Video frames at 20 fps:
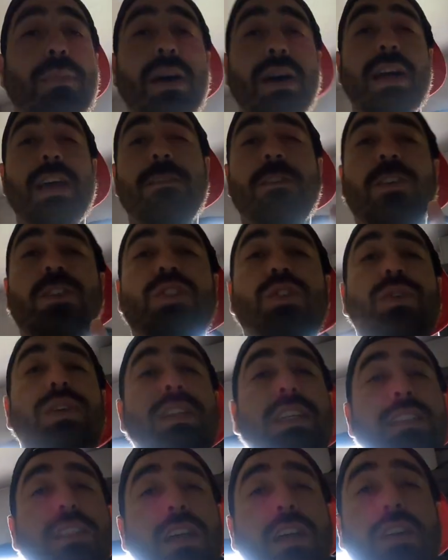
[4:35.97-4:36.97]
But if you're
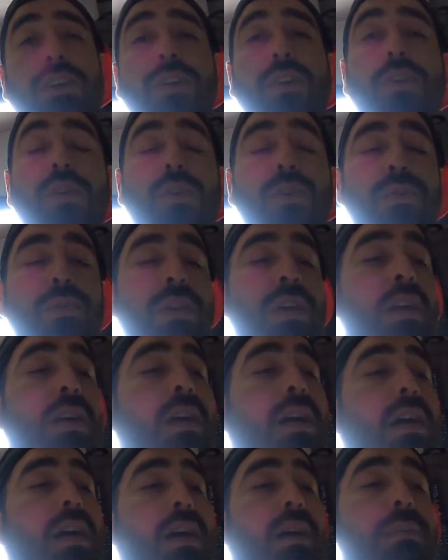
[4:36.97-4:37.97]
doing this on your own,
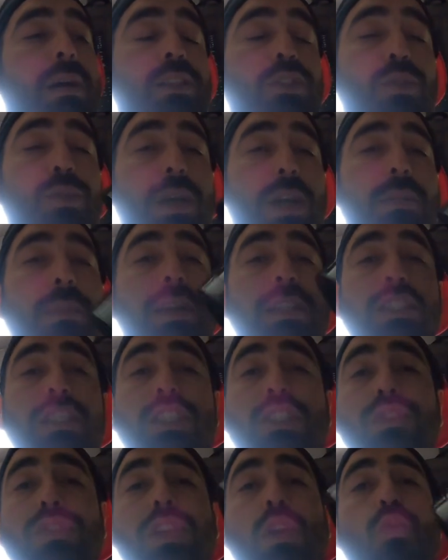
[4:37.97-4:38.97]
um, I do recommend
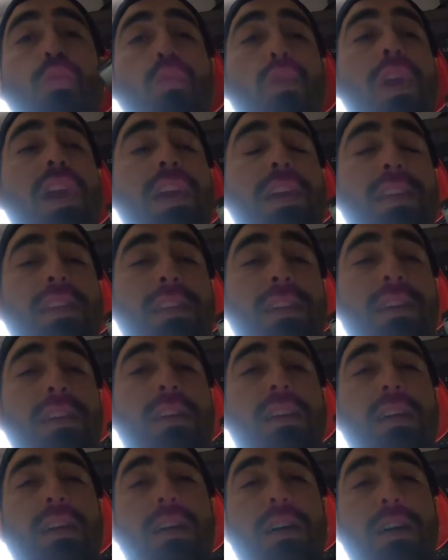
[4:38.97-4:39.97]
just using one
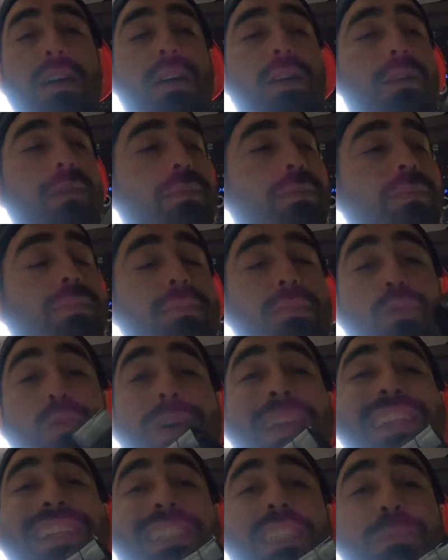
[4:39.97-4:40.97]
uh,
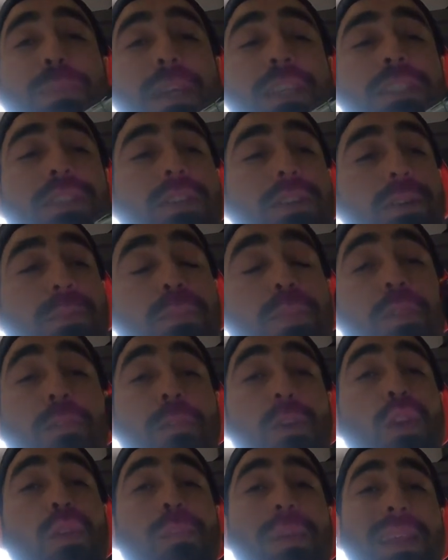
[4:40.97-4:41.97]
one inch spacer,
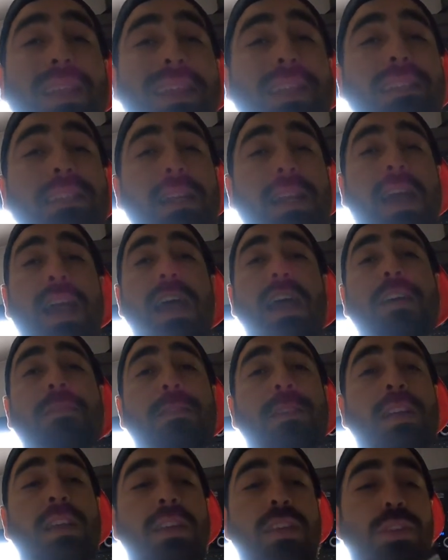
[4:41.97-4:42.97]
preferably an inch and a
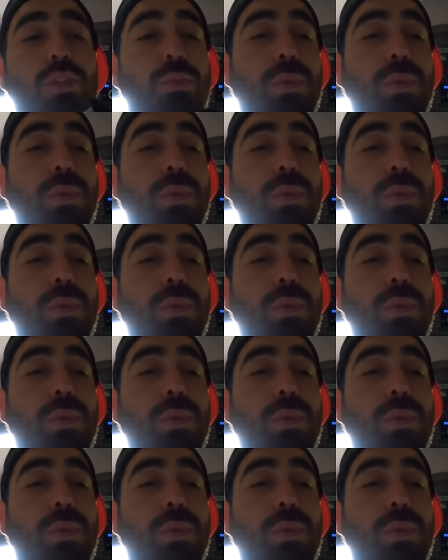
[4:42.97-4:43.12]
half.